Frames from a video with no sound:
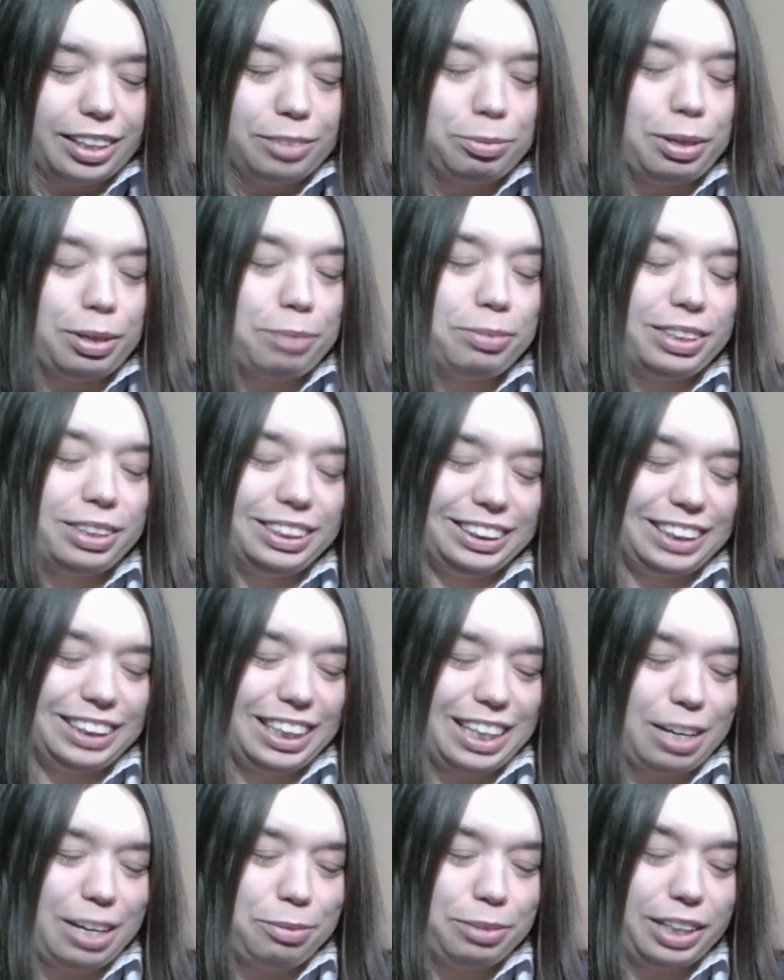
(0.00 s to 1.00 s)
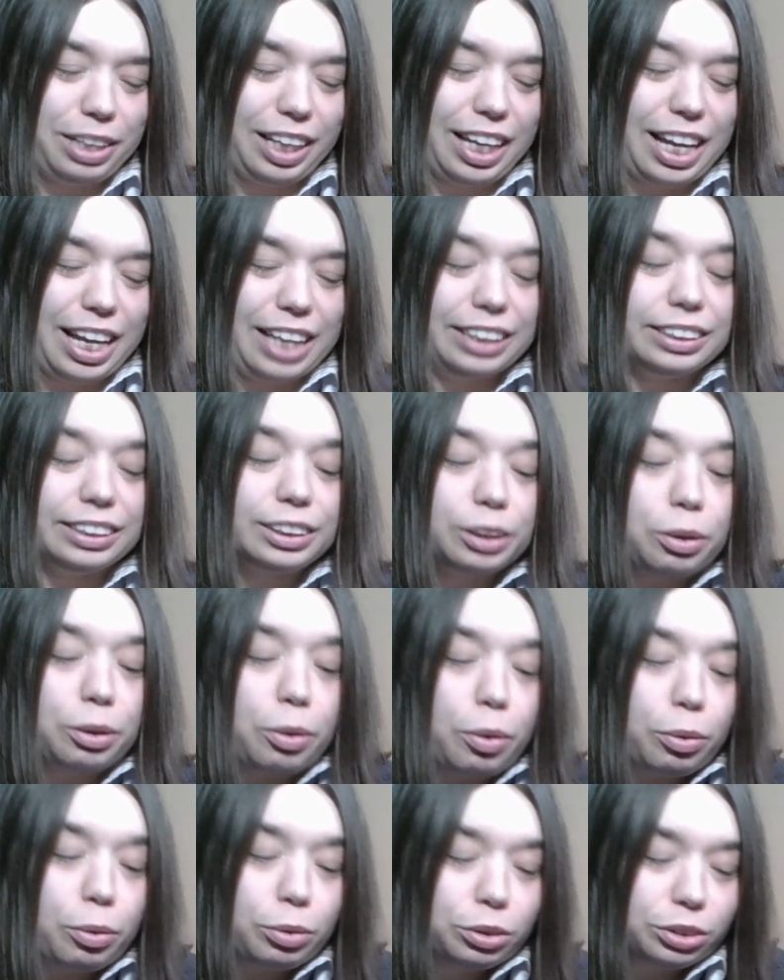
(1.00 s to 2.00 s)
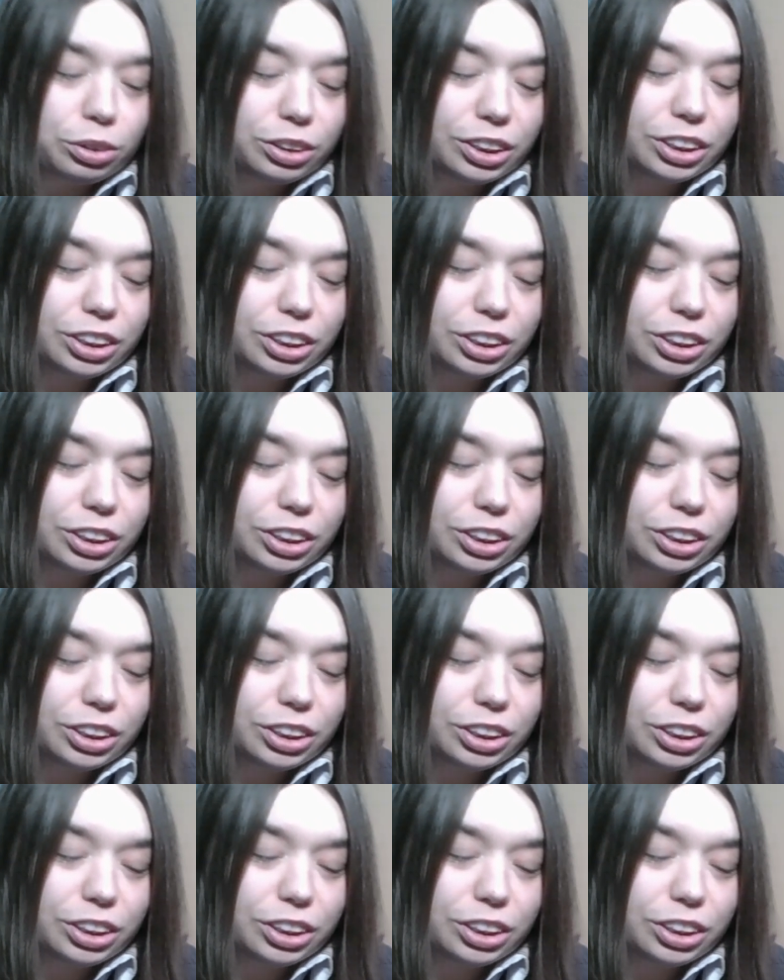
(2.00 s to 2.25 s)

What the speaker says: But I'm going to say that one again. So hold